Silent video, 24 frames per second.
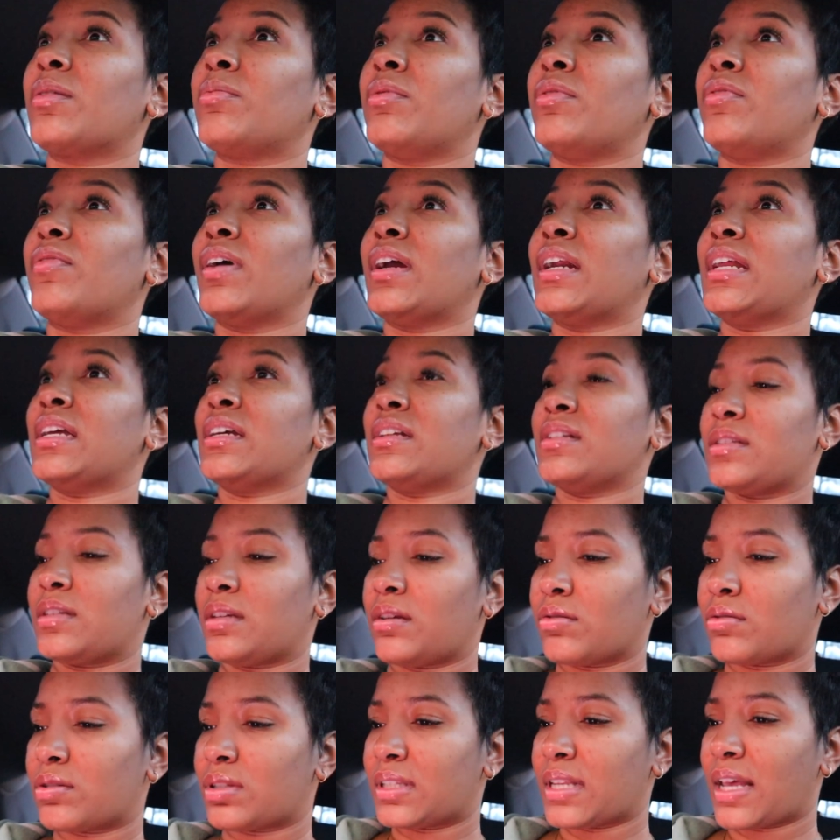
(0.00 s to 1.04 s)
to be ready
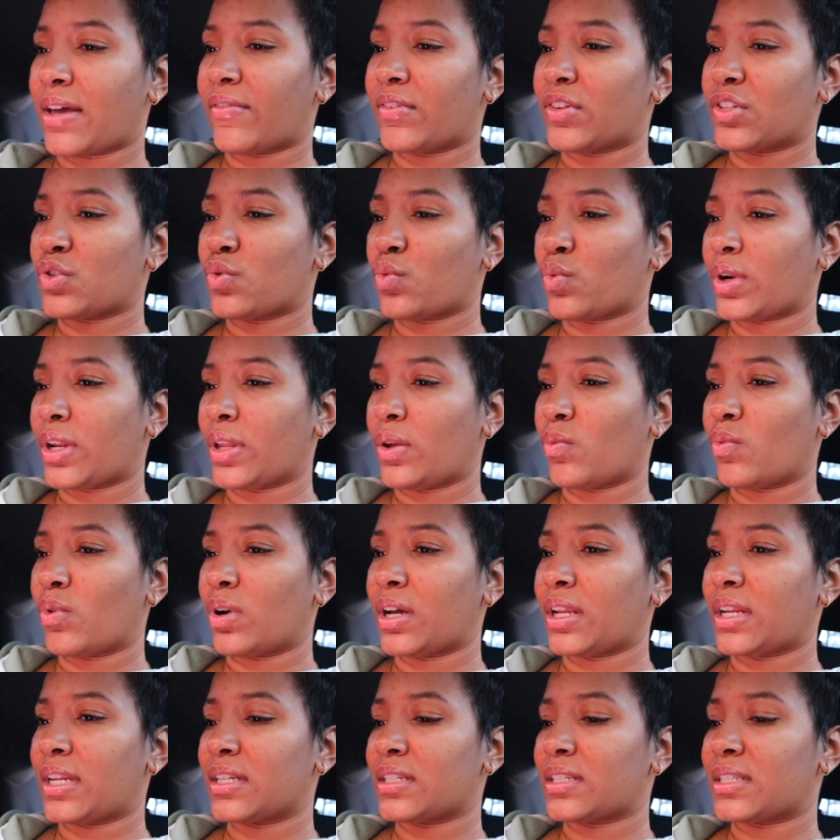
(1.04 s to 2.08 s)
until
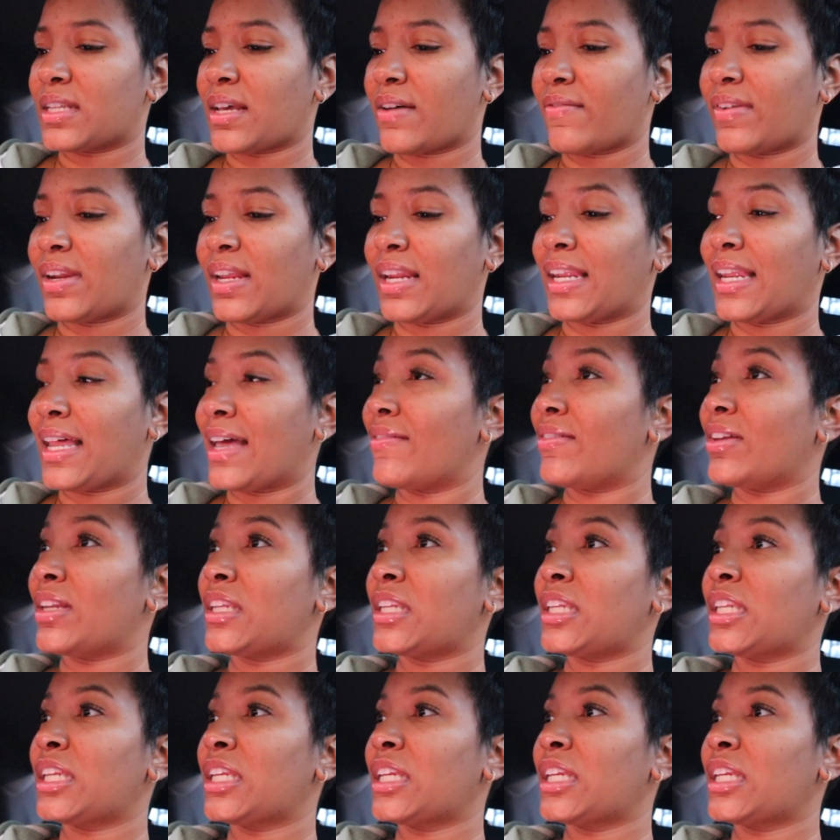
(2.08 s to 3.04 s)
7.21. It's 7.11.